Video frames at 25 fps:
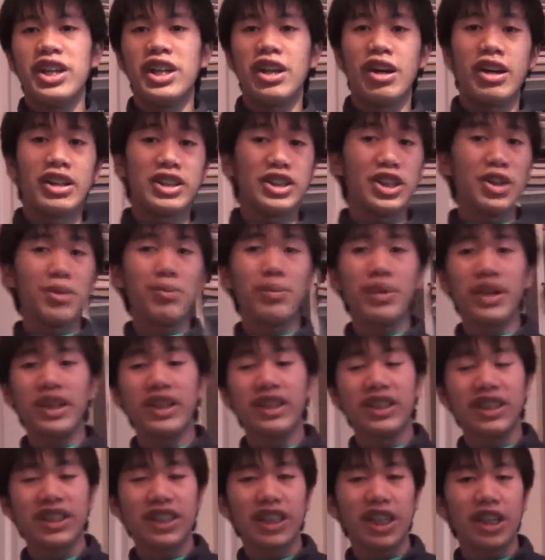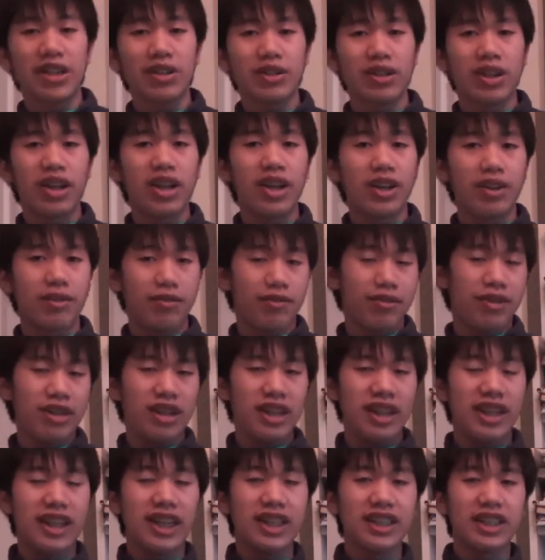Now, I don't mean to sound like
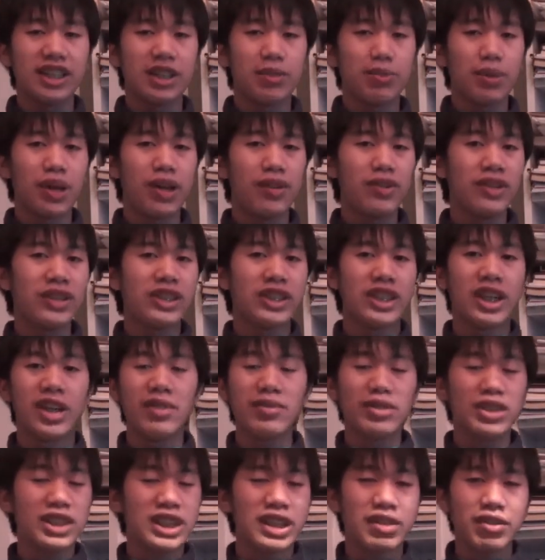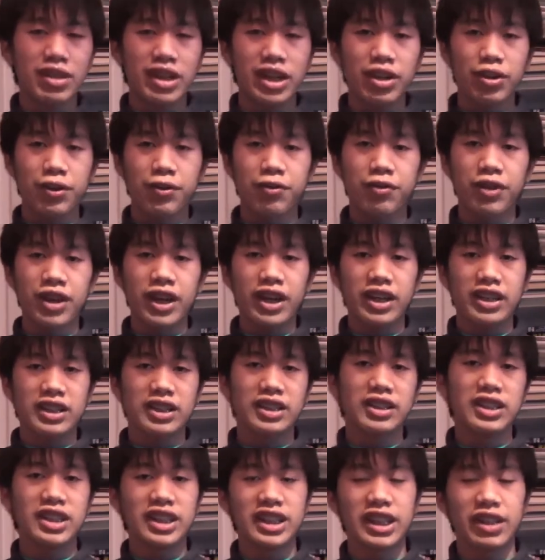really nasty about this. I'm just giving out the
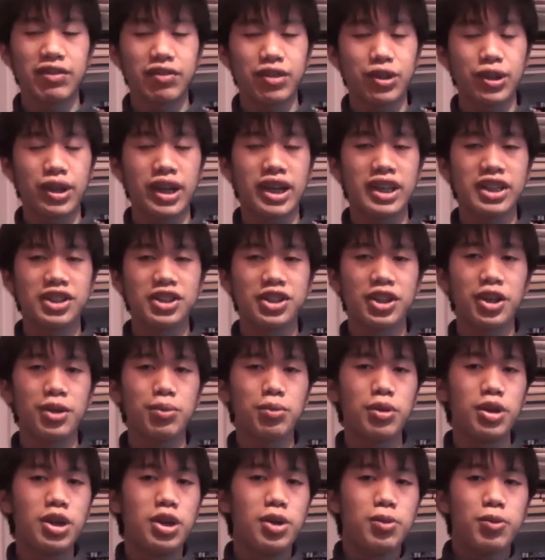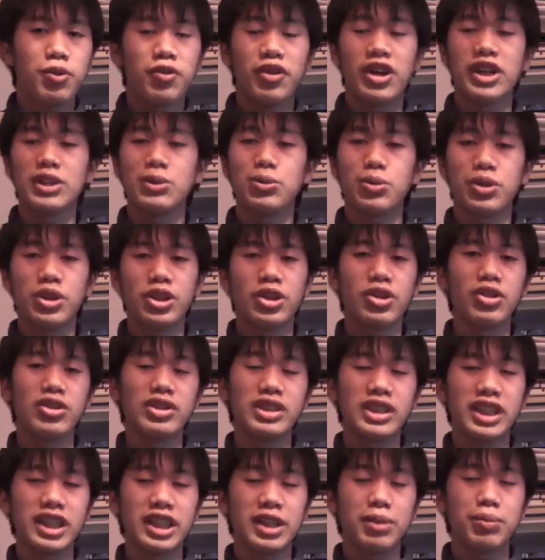facts. I'm just giving you a heads up. That's what you
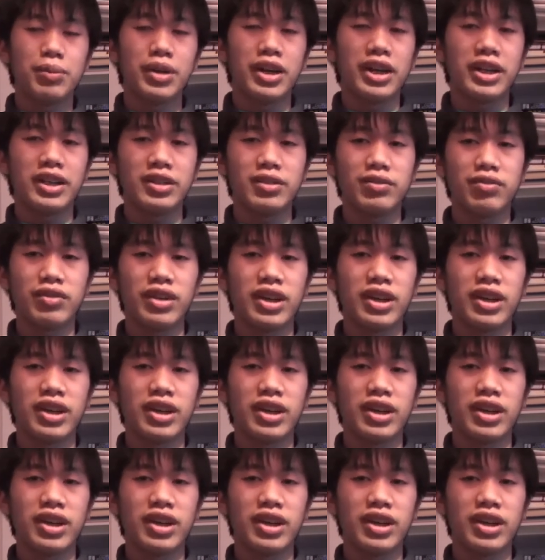got to take in mind.